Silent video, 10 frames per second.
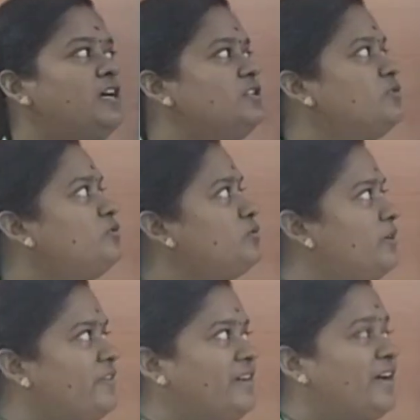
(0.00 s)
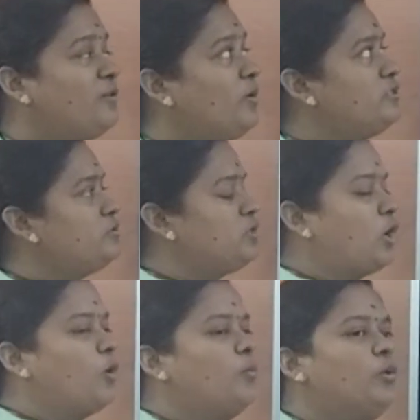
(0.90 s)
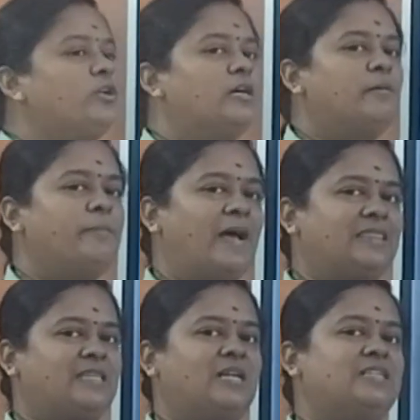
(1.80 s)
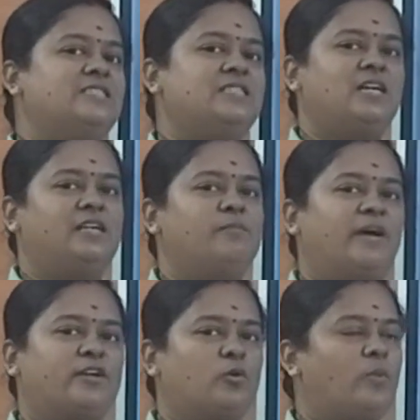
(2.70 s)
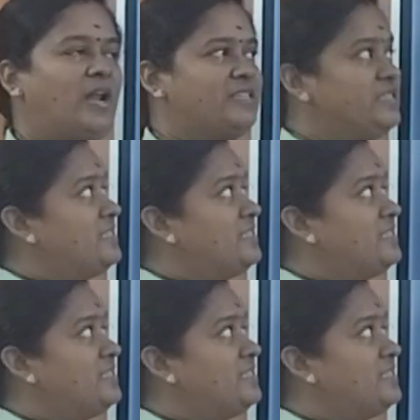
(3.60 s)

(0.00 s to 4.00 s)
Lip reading: So today we are going to talk about pathology and microbiology.